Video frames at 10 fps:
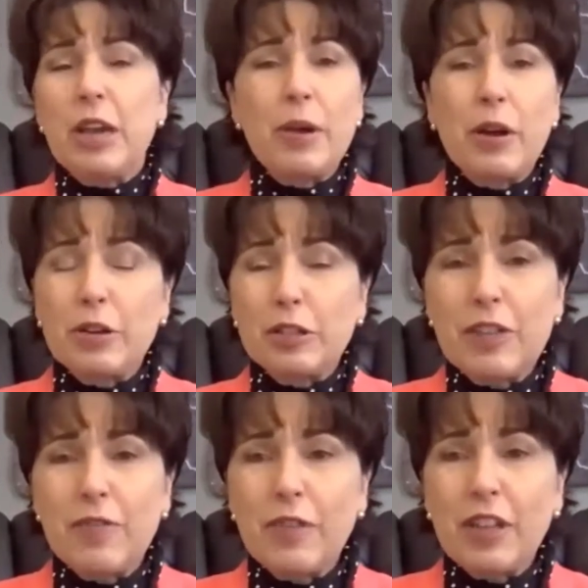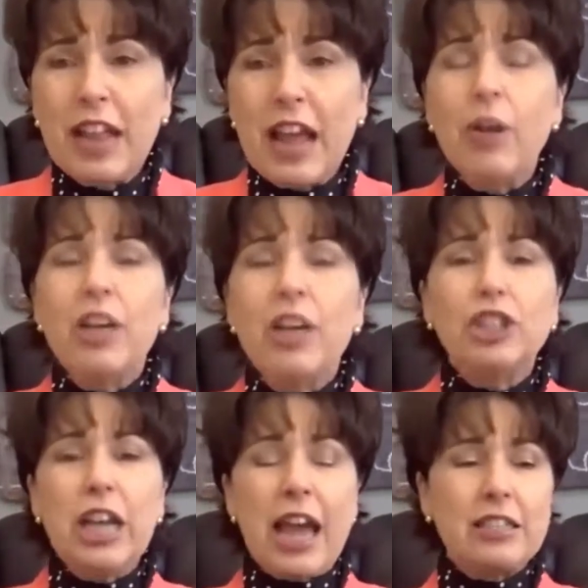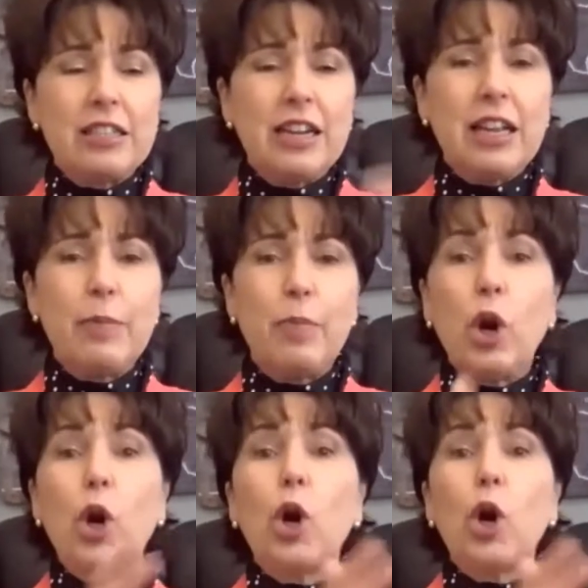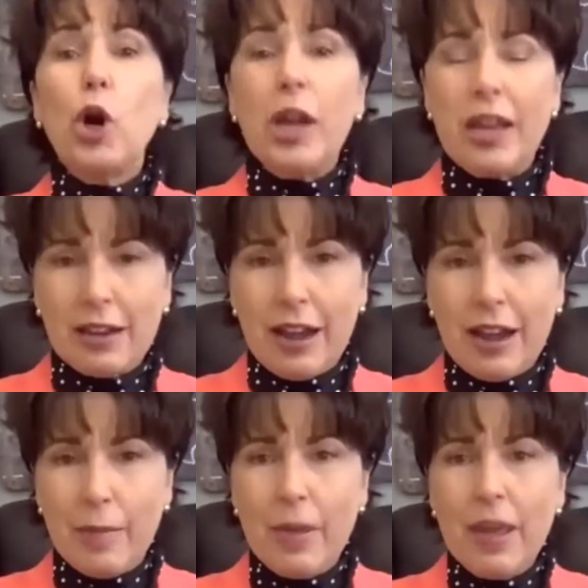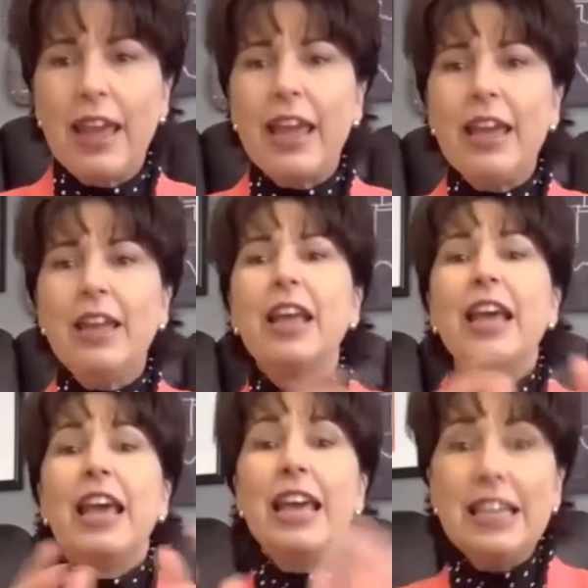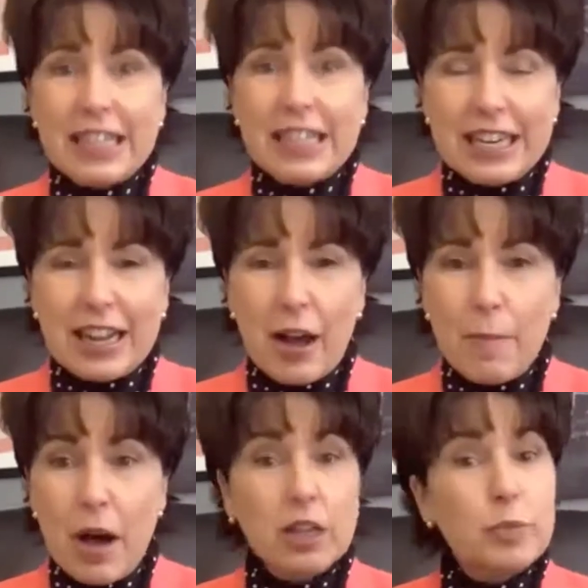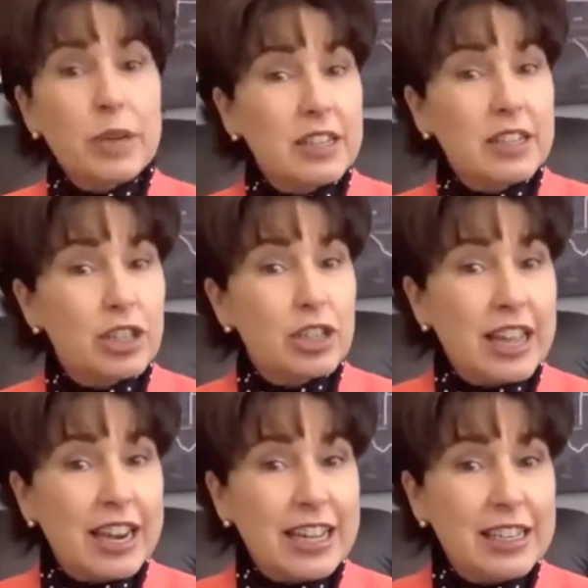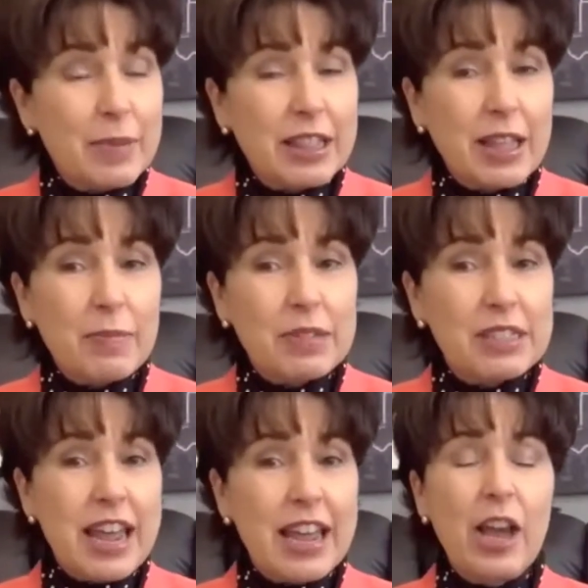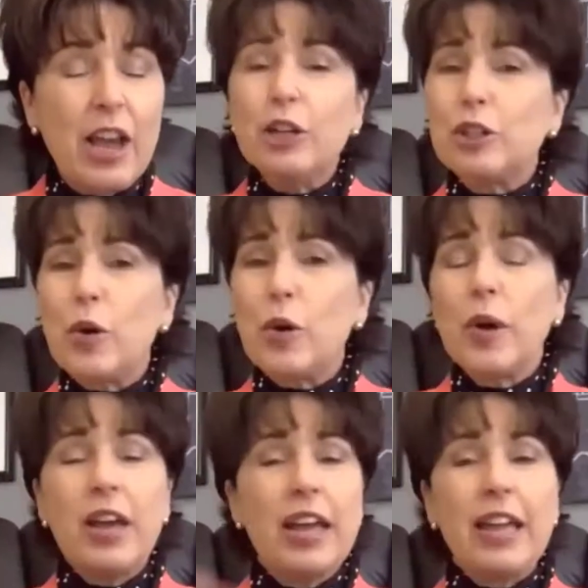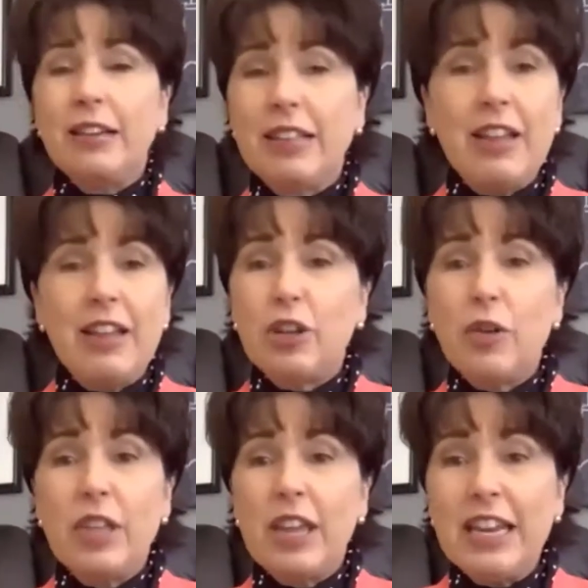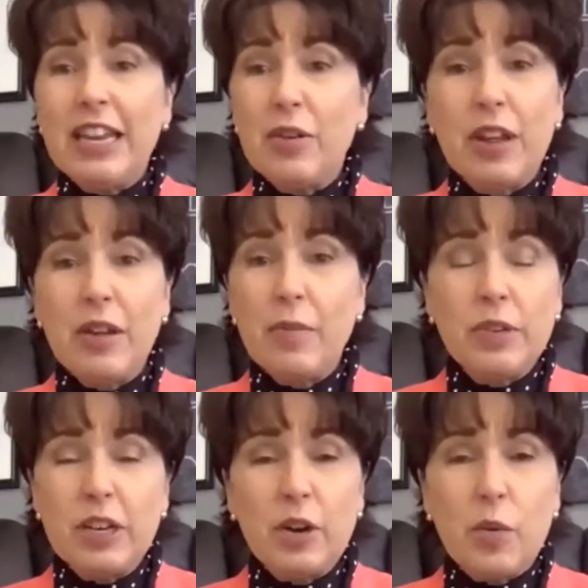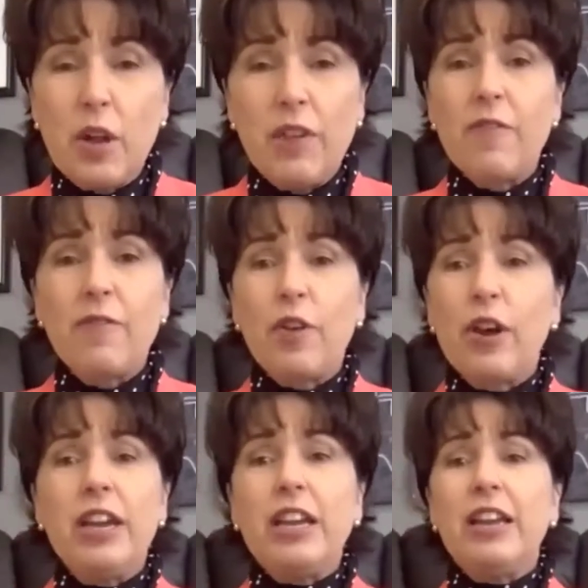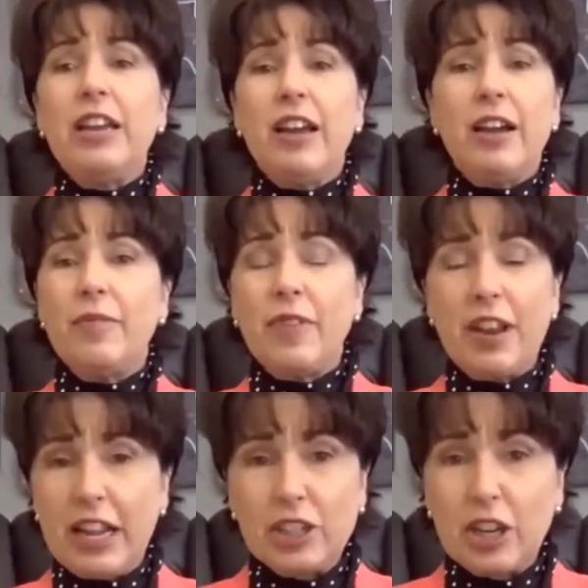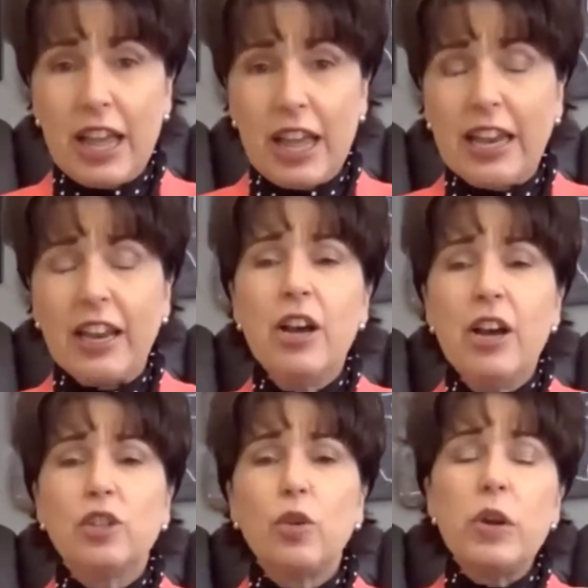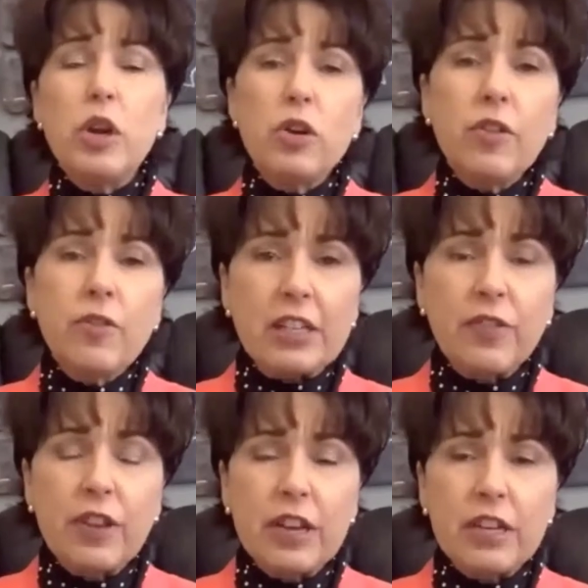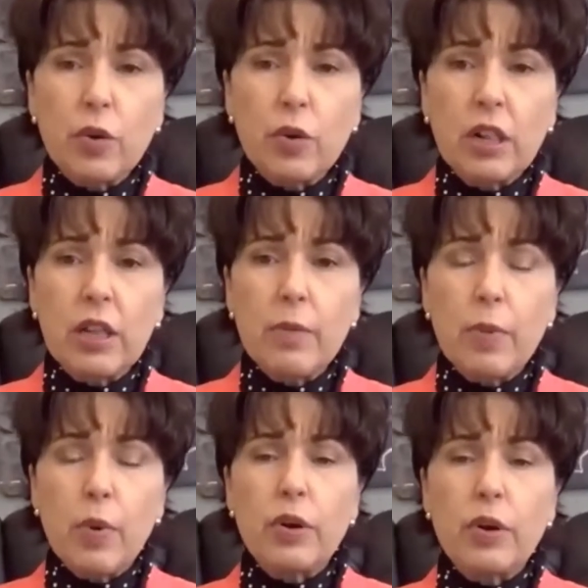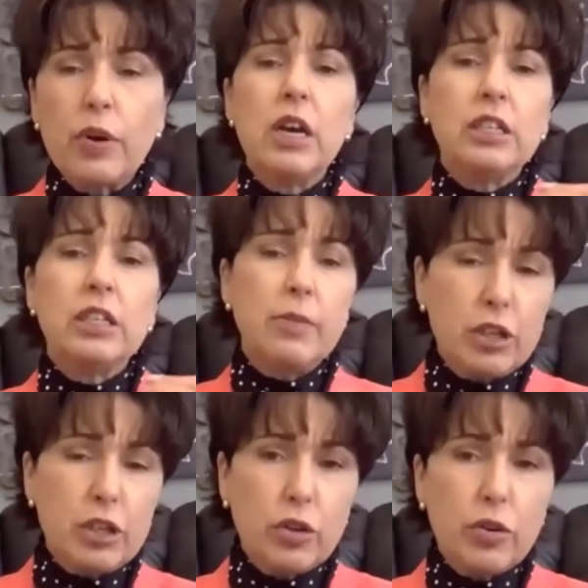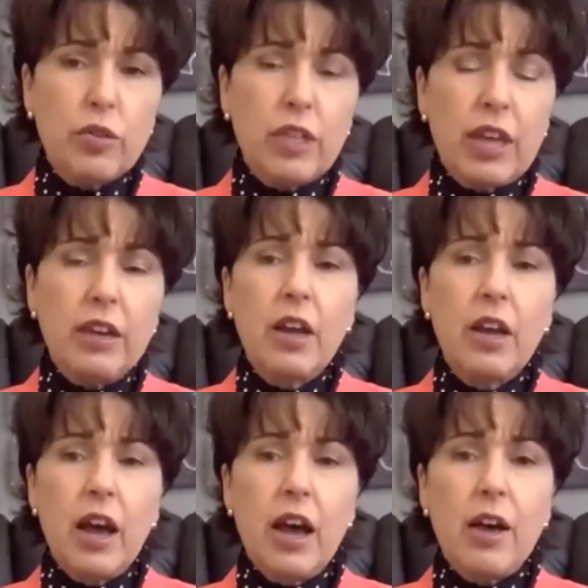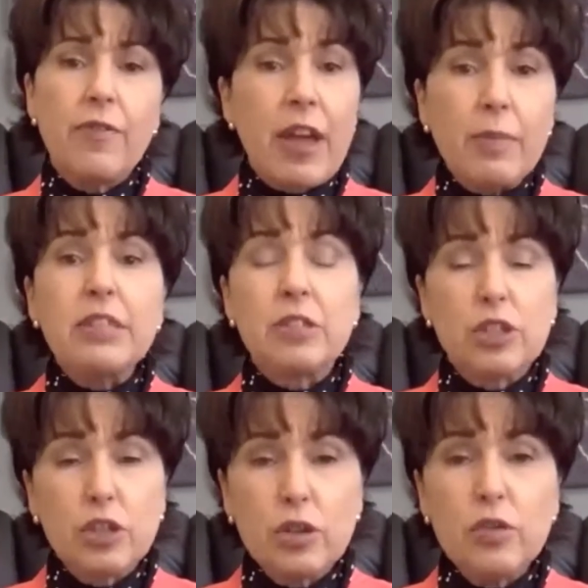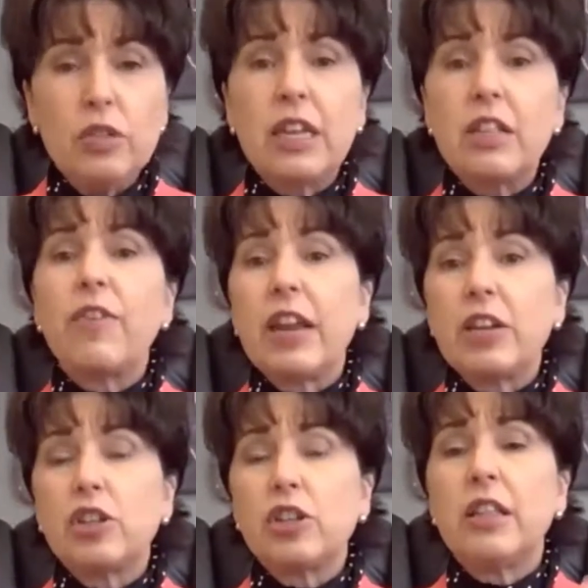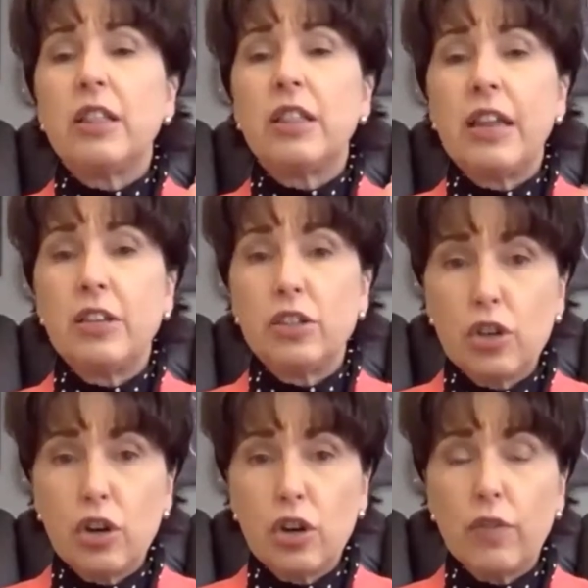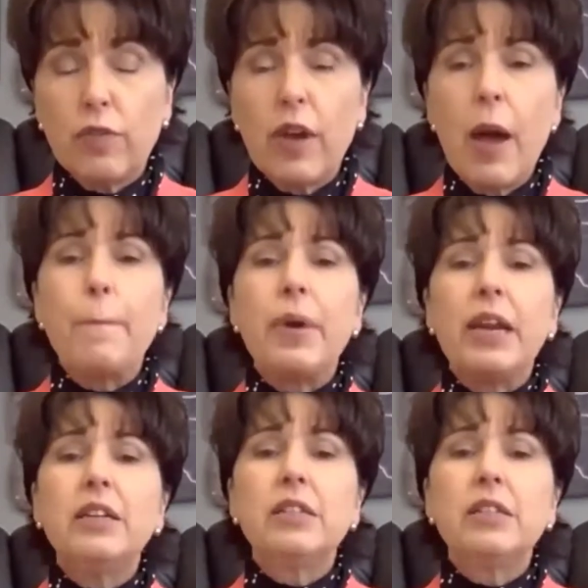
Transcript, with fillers: she was helping her son fill it out. She accidentally put her income in mm. his income box because it's just that easy to make that mistake. So they showed that he didn't get, didn't qualify for any um, financial aid. So we know the FAFSA is critically important to make sure that uh, families and students get the financial aid that they deserve.